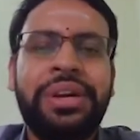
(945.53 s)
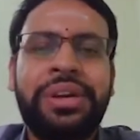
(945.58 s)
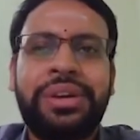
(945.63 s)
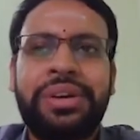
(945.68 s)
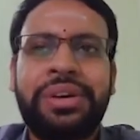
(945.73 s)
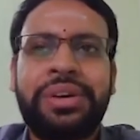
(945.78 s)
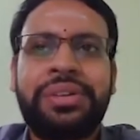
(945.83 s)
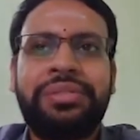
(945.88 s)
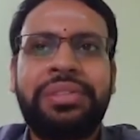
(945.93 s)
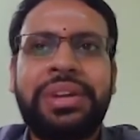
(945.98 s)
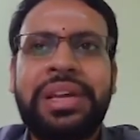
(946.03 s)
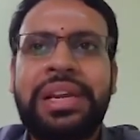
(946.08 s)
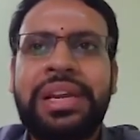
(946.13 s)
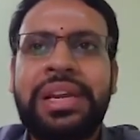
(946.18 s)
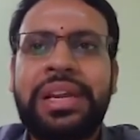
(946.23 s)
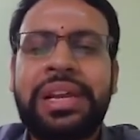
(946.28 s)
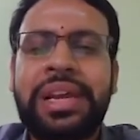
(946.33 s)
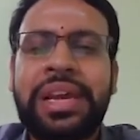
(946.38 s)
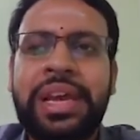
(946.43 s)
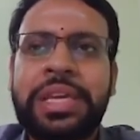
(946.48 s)

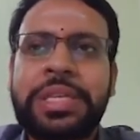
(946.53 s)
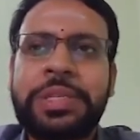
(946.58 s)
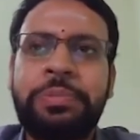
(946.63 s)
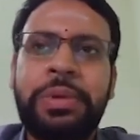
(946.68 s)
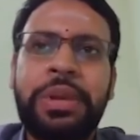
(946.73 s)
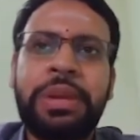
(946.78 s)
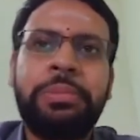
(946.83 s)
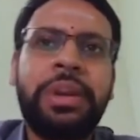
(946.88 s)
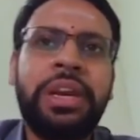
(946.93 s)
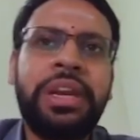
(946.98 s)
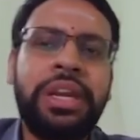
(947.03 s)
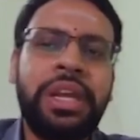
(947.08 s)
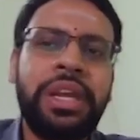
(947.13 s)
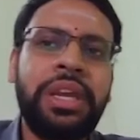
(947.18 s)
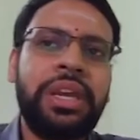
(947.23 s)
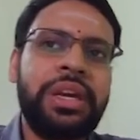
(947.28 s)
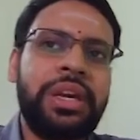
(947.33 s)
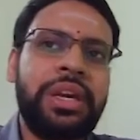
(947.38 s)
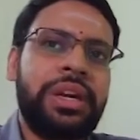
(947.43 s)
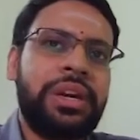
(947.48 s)
while experimenting